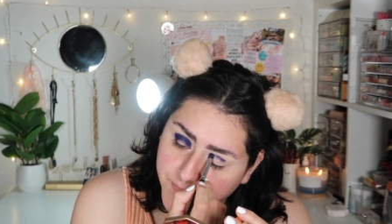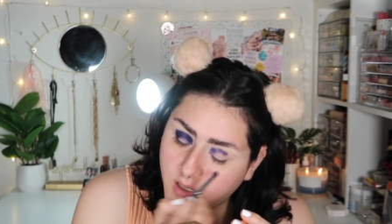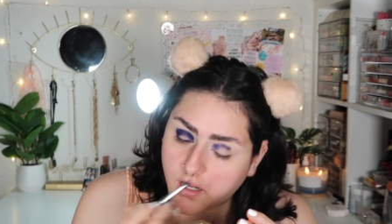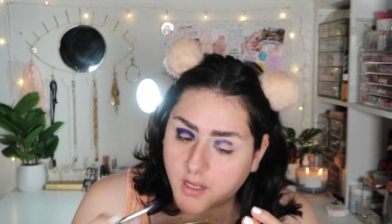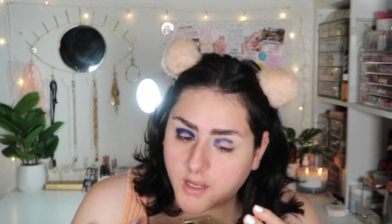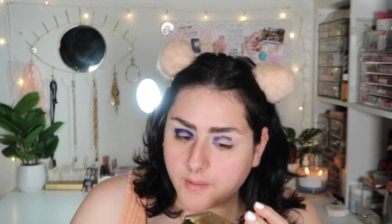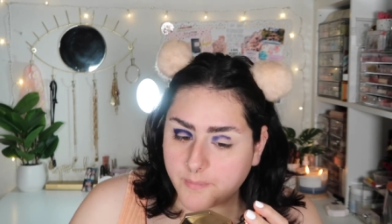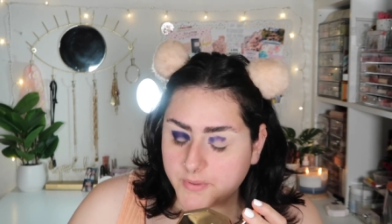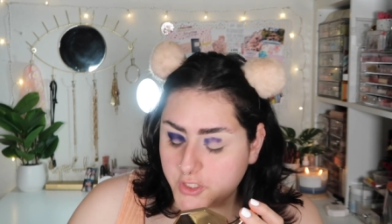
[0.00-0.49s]

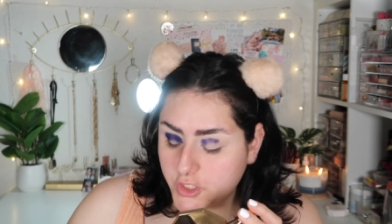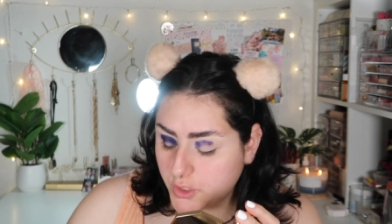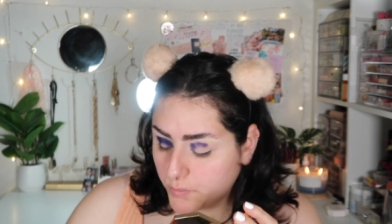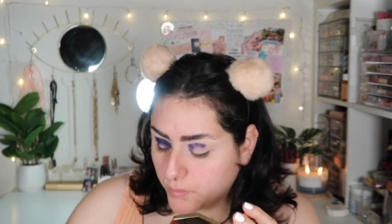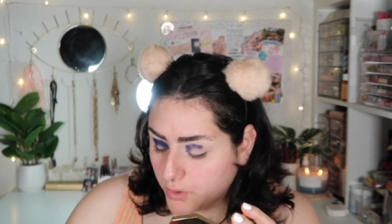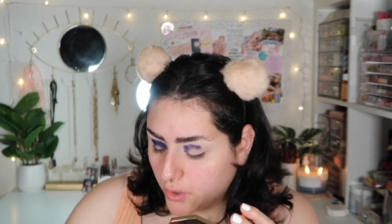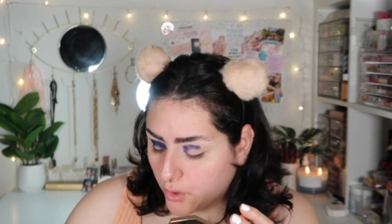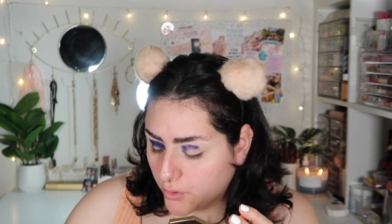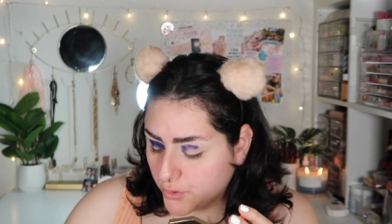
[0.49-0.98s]
uh, but she
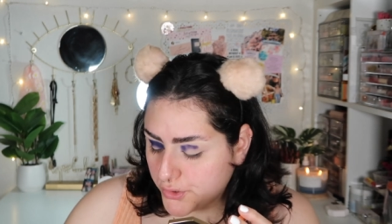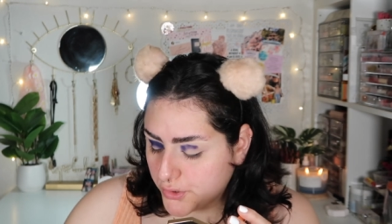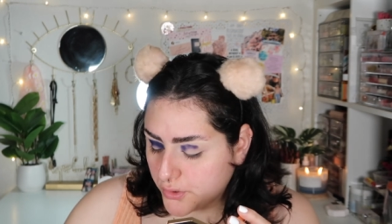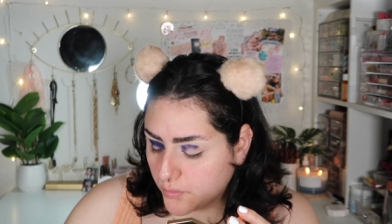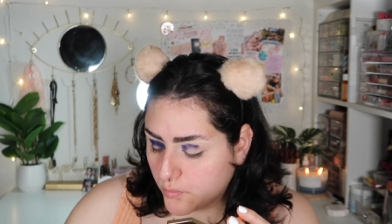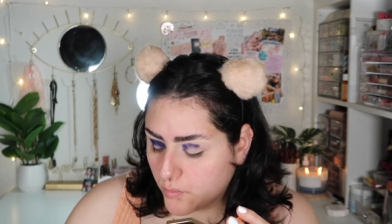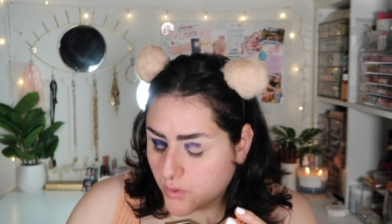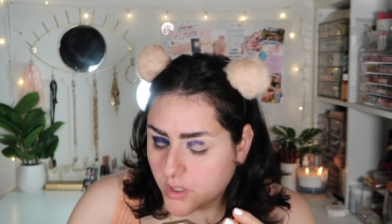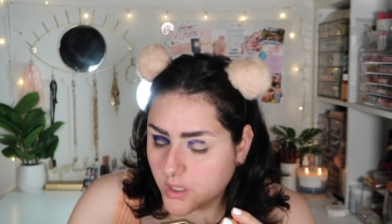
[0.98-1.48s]
would
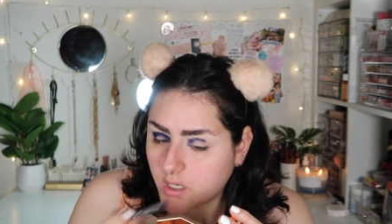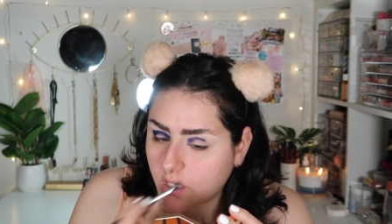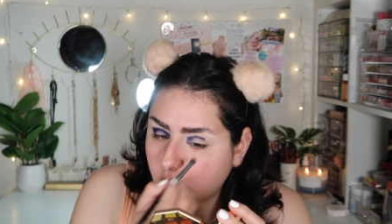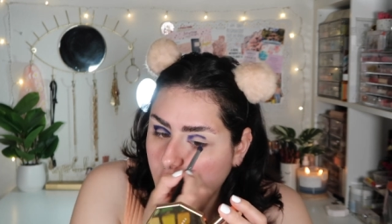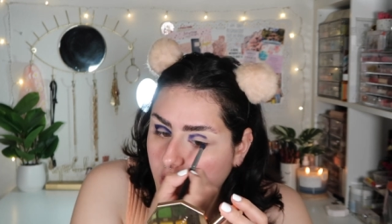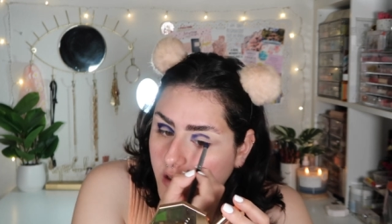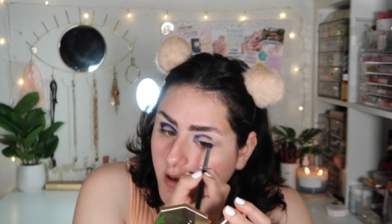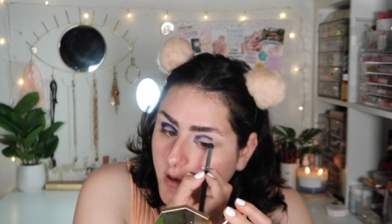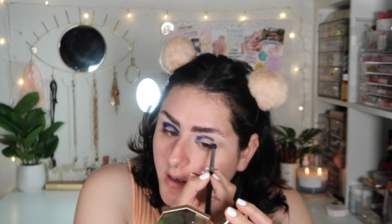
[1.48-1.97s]
also
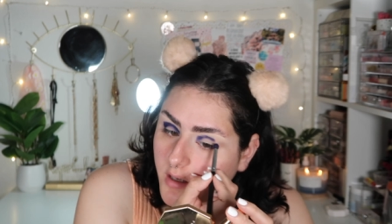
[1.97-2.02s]
work